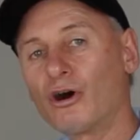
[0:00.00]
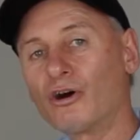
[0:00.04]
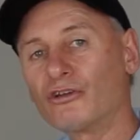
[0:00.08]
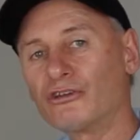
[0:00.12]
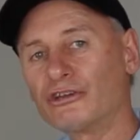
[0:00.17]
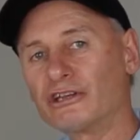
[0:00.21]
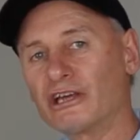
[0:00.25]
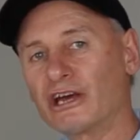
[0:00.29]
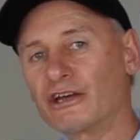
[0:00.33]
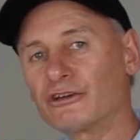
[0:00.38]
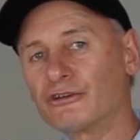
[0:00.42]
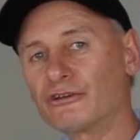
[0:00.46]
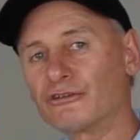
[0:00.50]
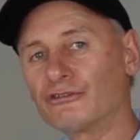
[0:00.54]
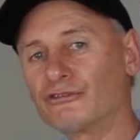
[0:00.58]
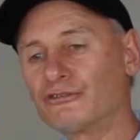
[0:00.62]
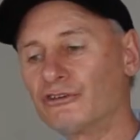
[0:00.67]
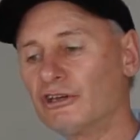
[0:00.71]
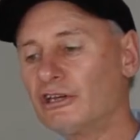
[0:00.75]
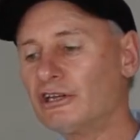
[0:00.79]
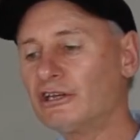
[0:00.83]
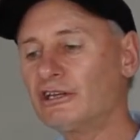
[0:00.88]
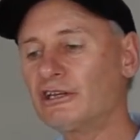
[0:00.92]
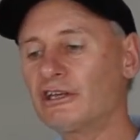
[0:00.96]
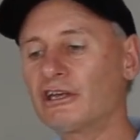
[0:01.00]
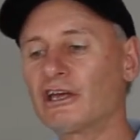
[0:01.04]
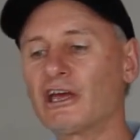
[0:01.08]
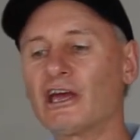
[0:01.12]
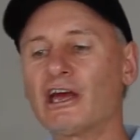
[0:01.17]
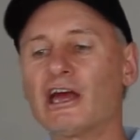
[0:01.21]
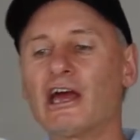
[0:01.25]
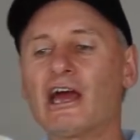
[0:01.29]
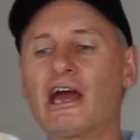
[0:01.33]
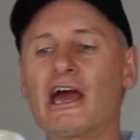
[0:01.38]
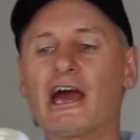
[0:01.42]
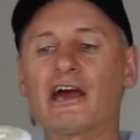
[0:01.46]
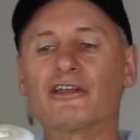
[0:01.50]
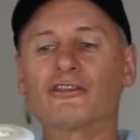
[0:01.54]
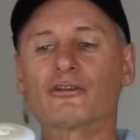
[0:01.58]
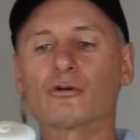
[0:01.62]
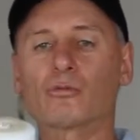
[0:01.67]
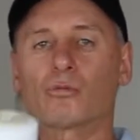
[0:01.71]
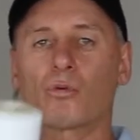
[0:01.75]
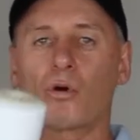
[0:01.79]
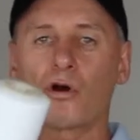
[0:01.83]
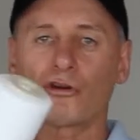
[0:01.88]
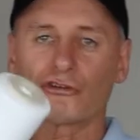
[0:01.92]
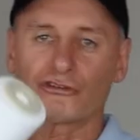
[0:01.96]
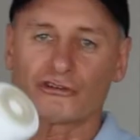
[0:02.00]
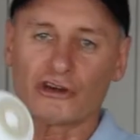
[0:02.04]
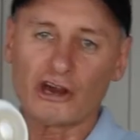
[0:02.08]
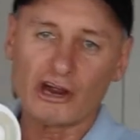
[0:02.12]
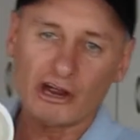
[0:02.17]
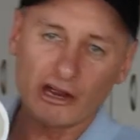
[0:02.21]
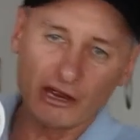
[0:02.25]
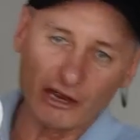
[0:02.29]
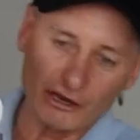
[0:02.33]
on the under sink and the washer